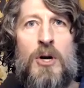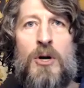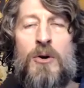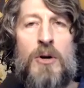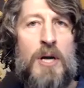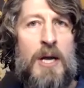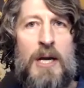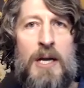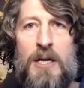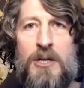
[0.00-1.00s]
a
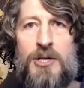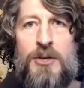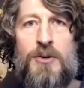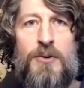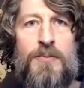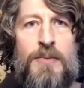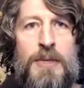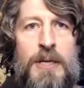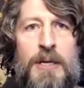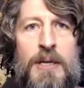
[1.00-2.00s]
hurricane hits you,
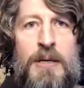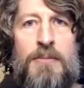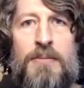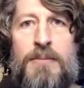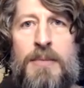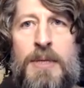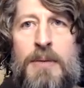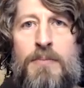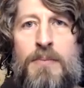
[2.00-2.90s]
um, a,